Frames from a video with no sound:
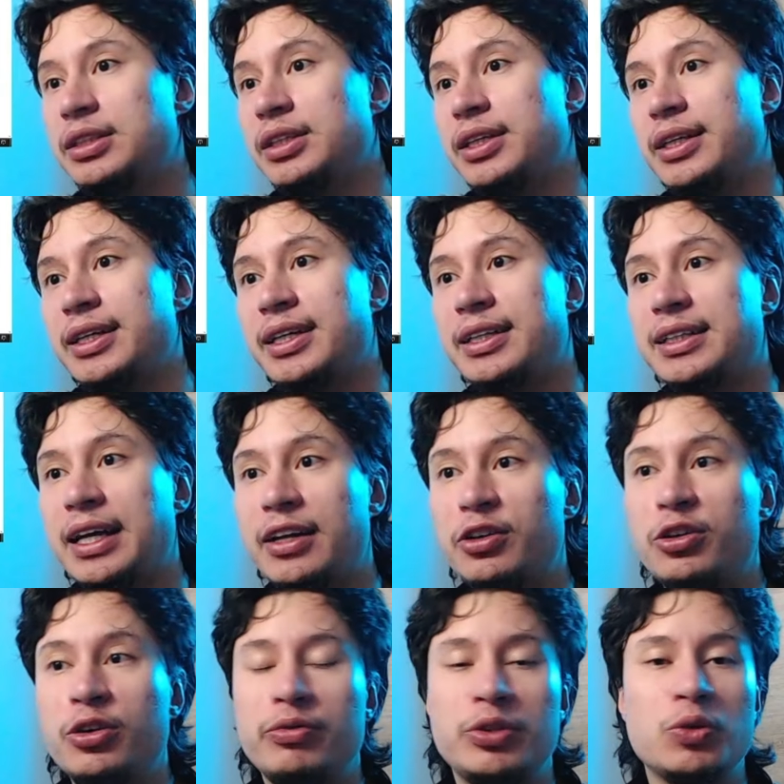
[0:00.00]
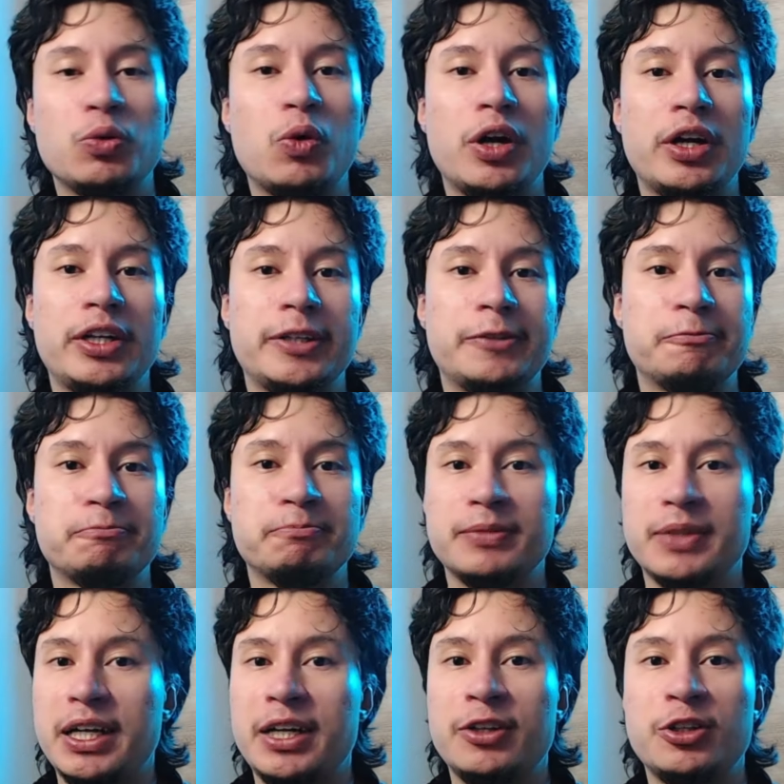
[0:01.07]
And I don't know if you want it,
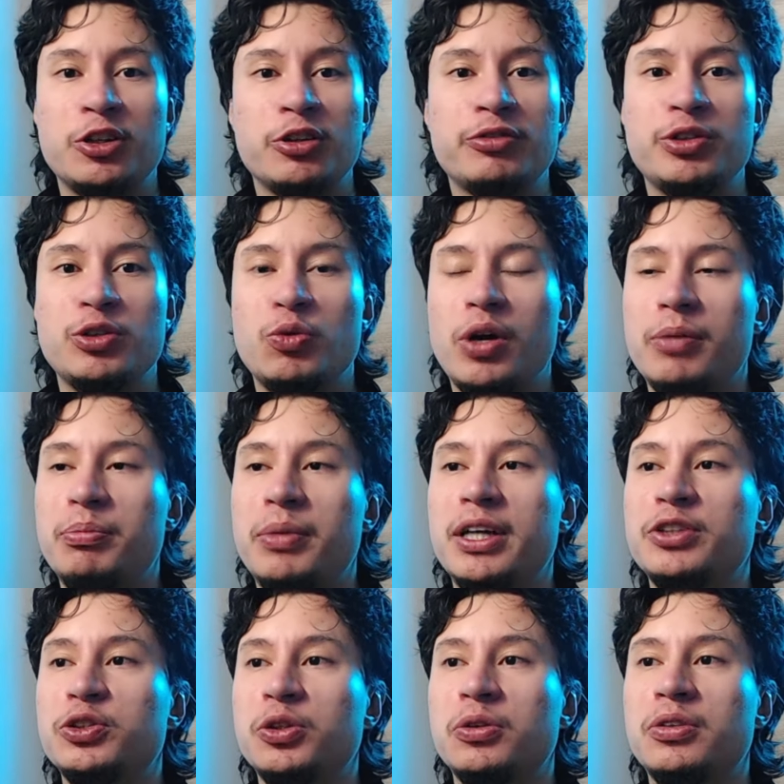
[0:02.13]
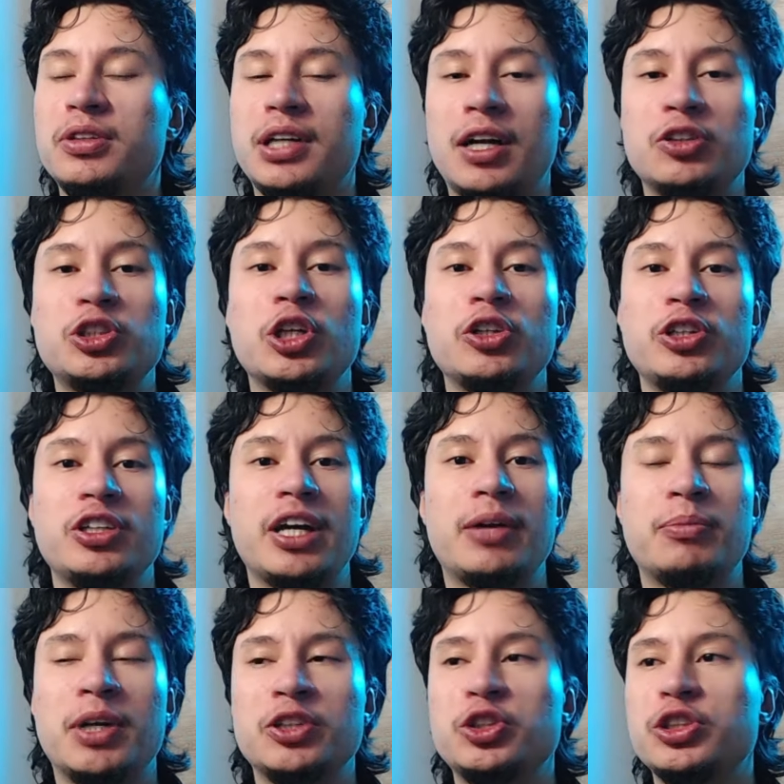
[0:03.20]
I don't know if you want my soul. I'll tell you that
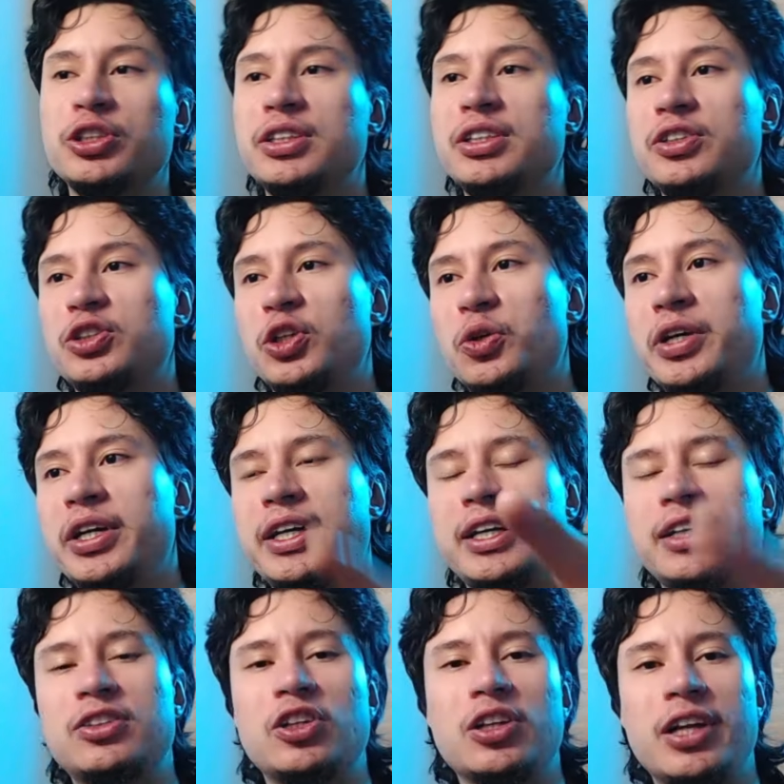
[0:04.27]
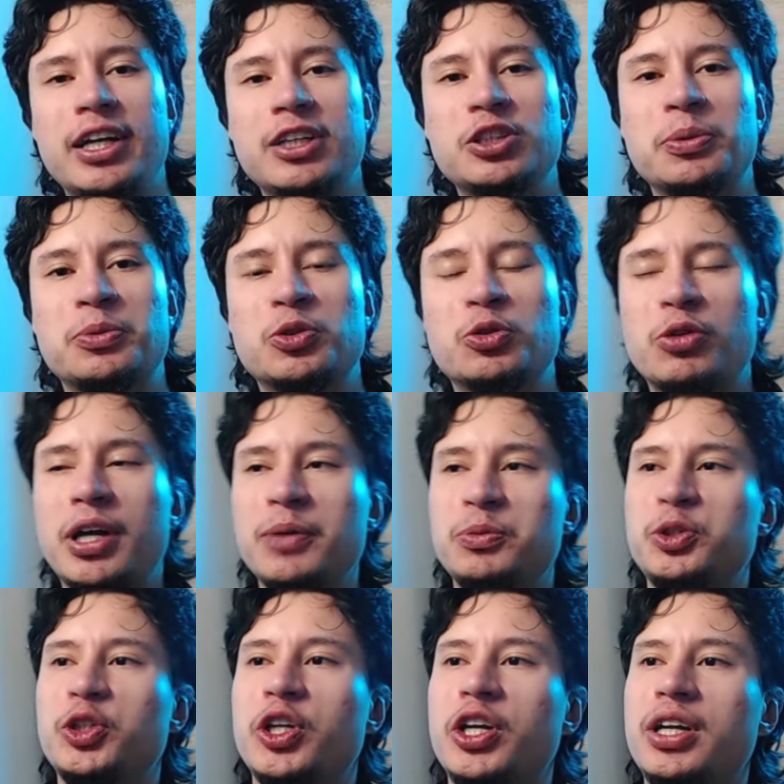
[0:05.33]
much. So hit the like, subscribe,
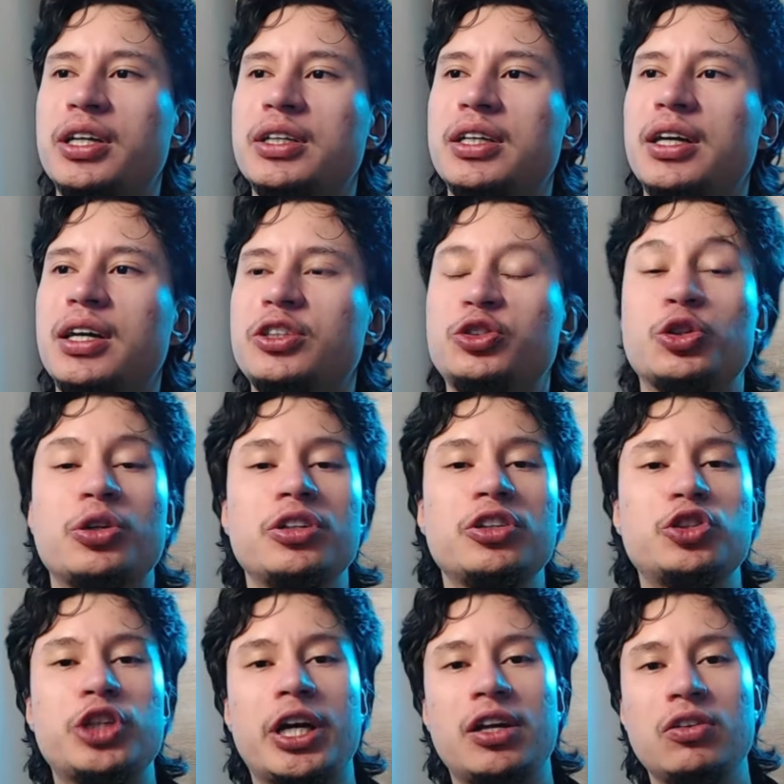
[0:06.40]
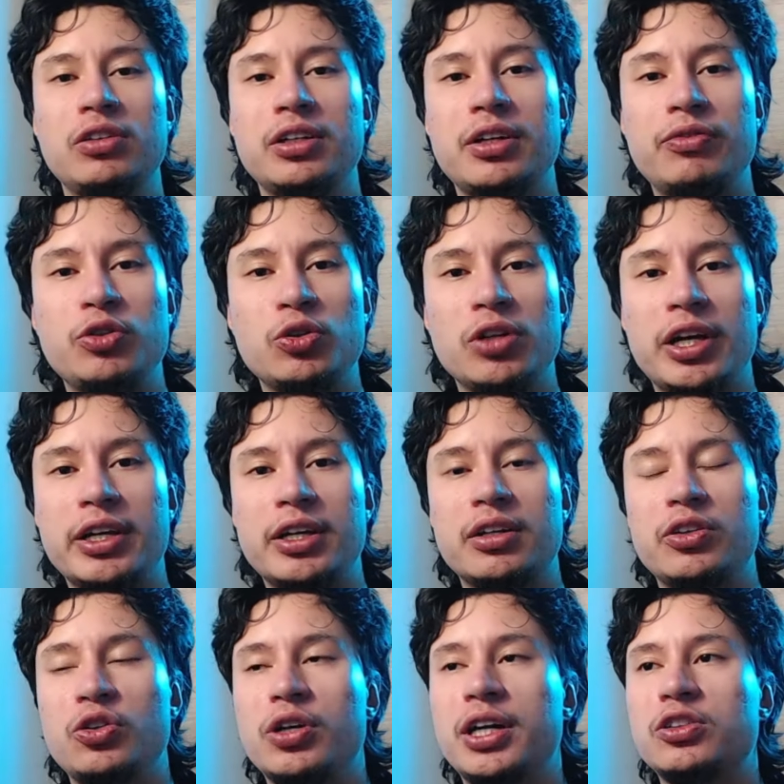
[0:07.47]
share. I uh, join the channel if you like. You
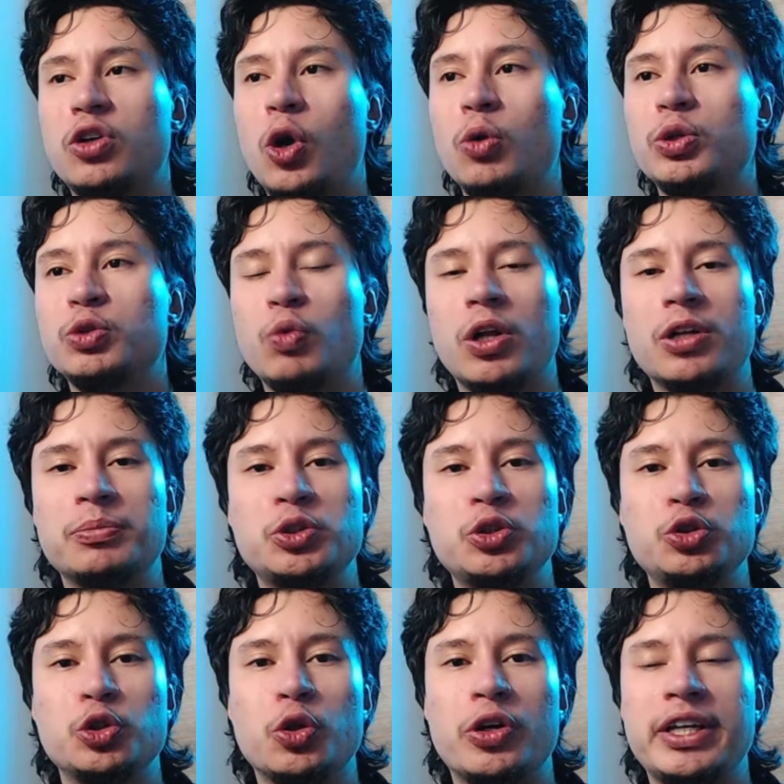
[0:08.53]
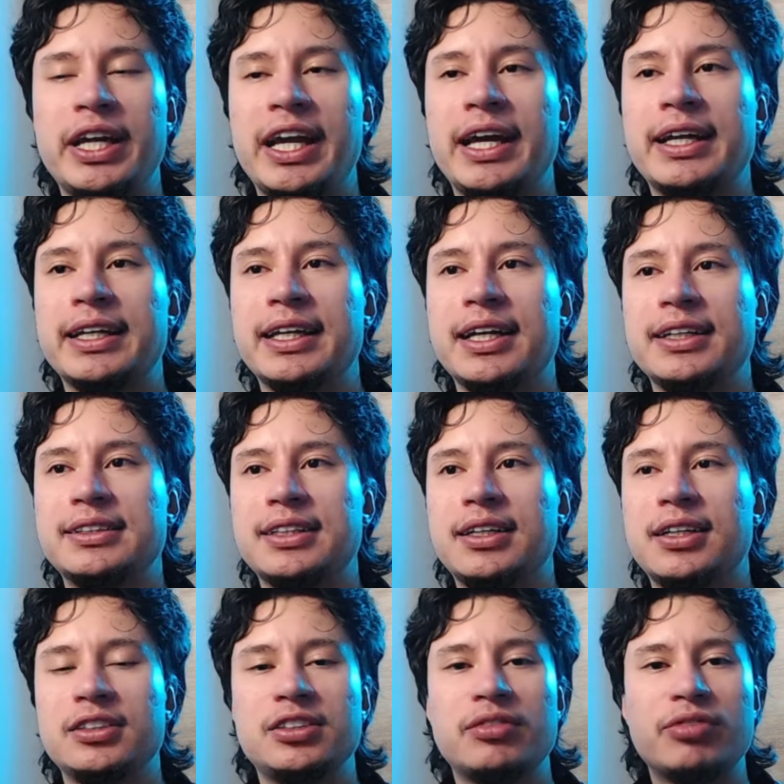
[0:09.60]
guys are always welcome to join and get
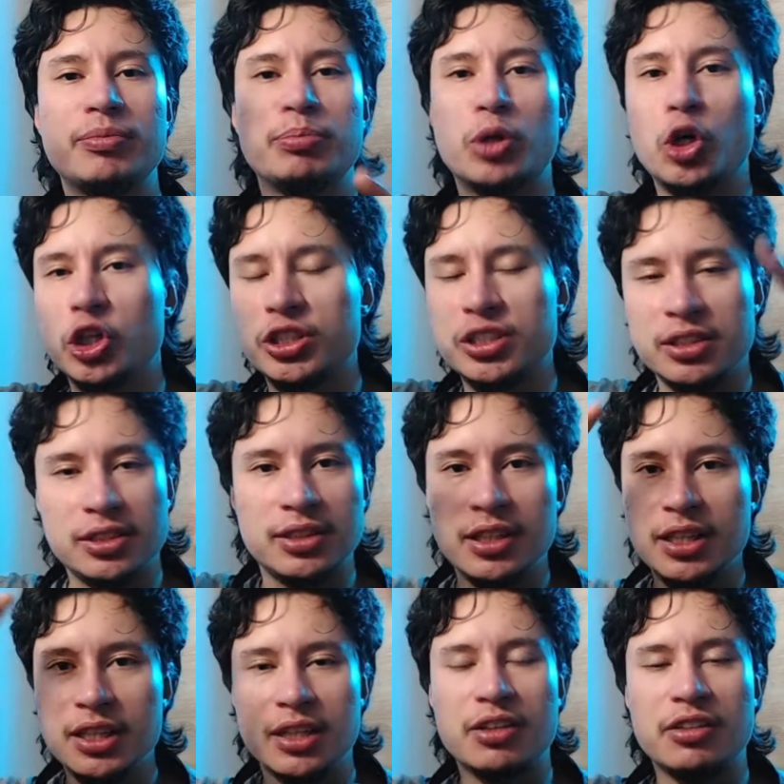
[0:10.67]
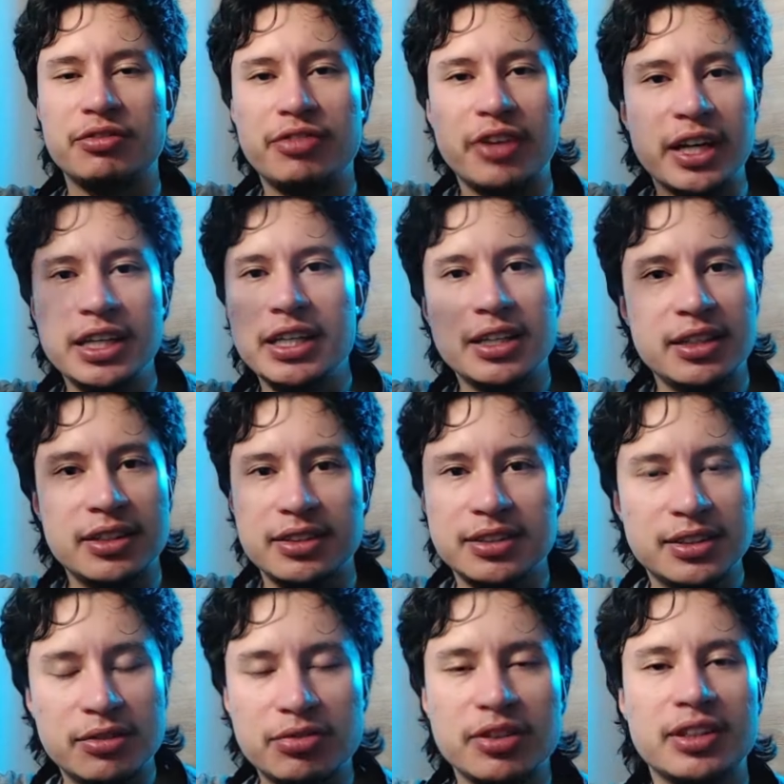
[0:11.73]
uh, different perks and confetti and
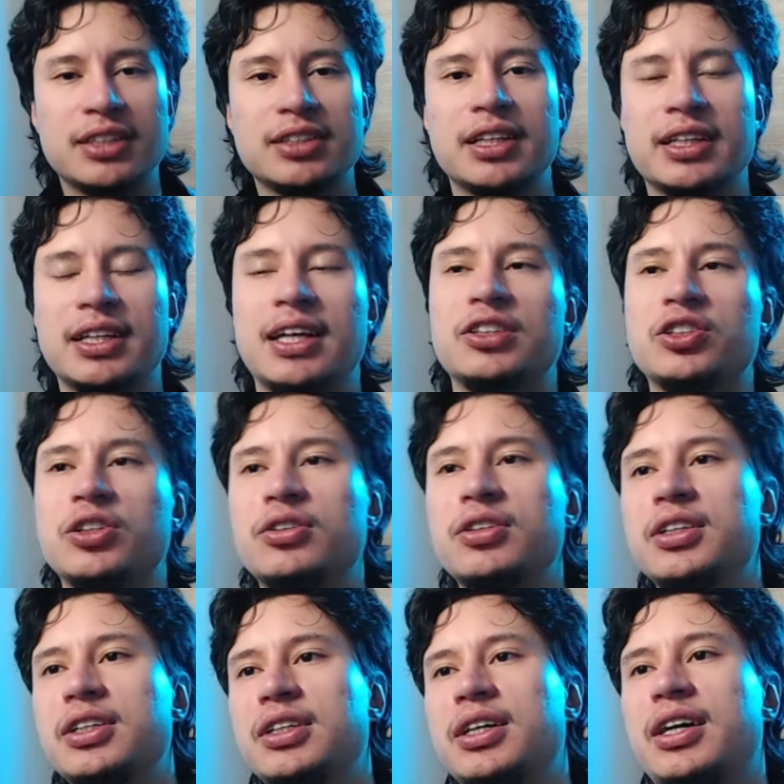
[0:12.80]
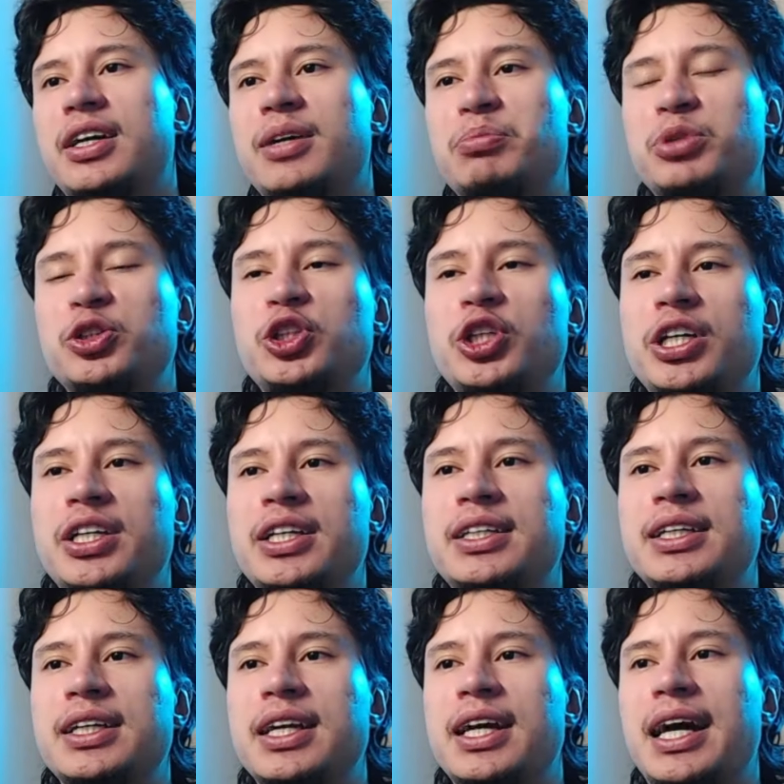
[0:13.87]
different things like that. So I appreciate it.
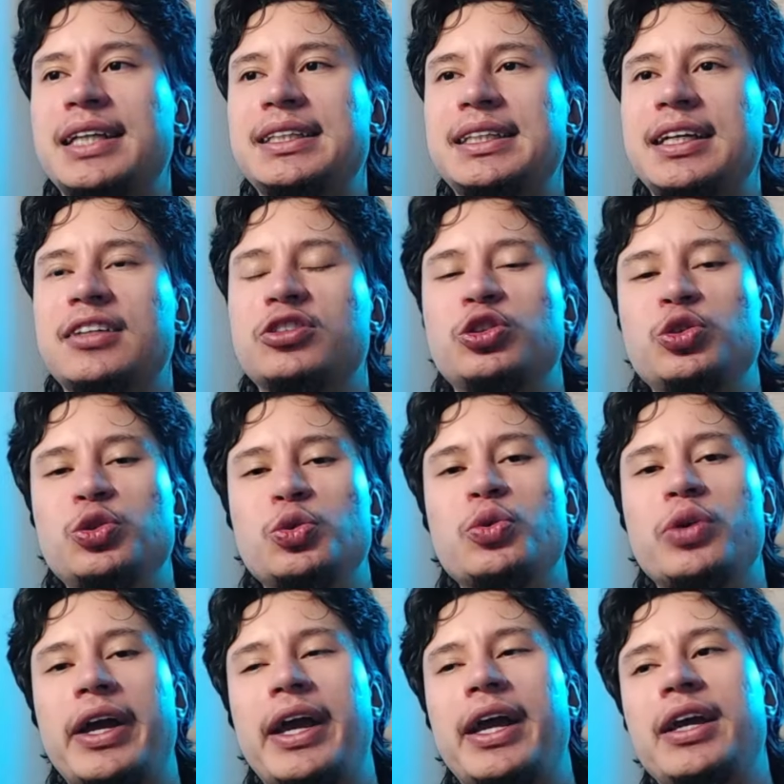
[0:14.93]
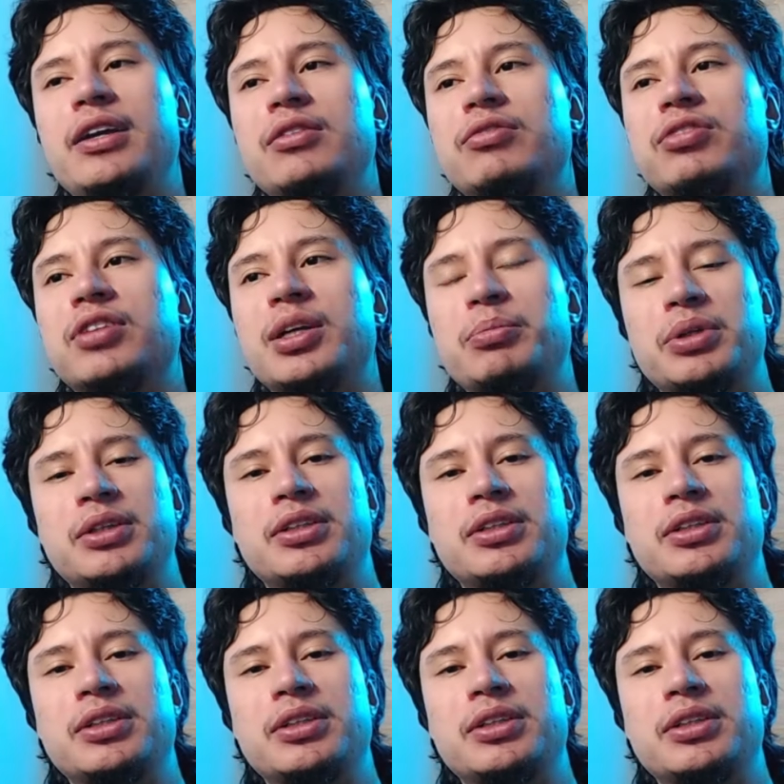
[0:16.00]
At the end, do a flip.